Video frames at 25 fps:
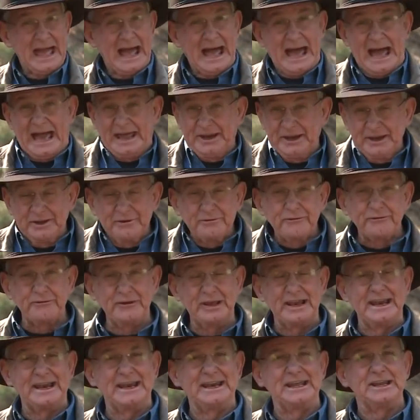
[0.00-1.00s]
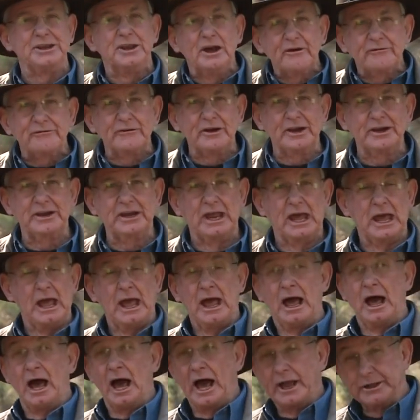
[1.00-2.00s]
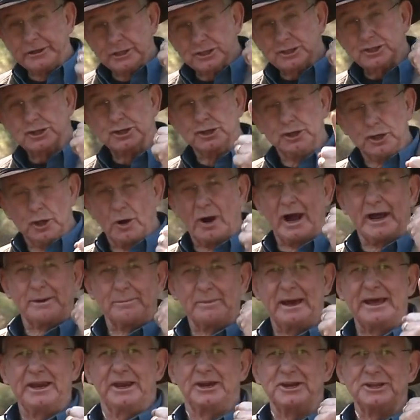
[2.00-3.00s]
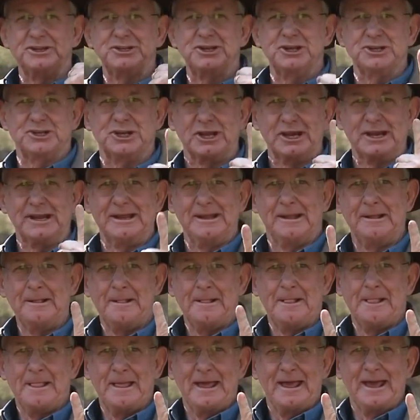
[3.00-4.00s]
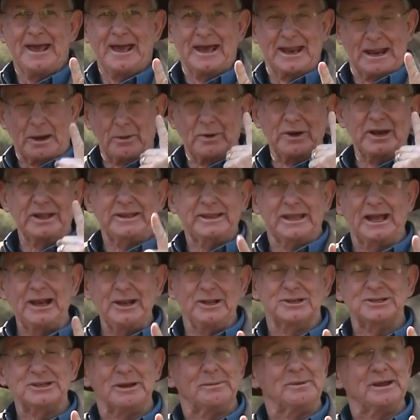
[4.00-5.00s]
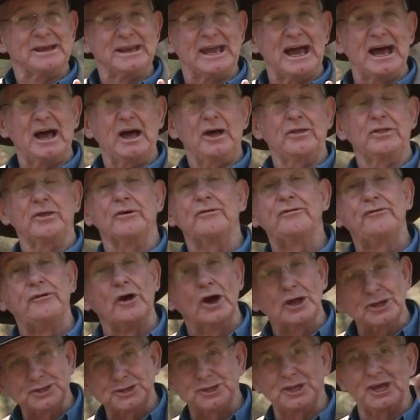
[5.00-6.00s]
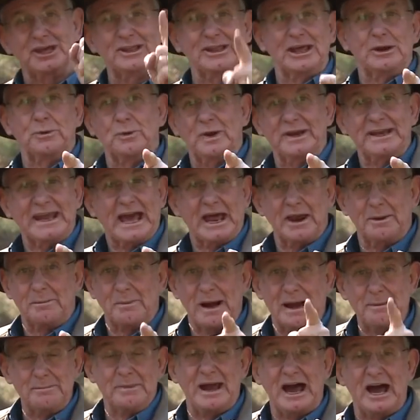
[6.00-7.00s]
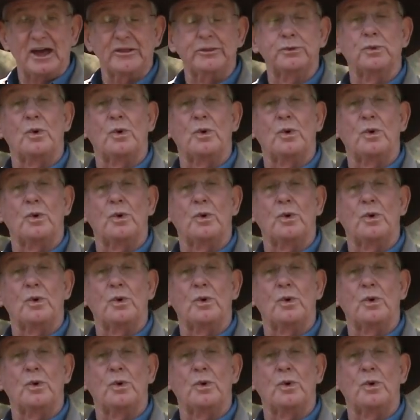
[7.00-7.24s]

I didn't feel any different. I just knew I'd made a decision. And I want to tell you something now. The first thing that went out of my mouth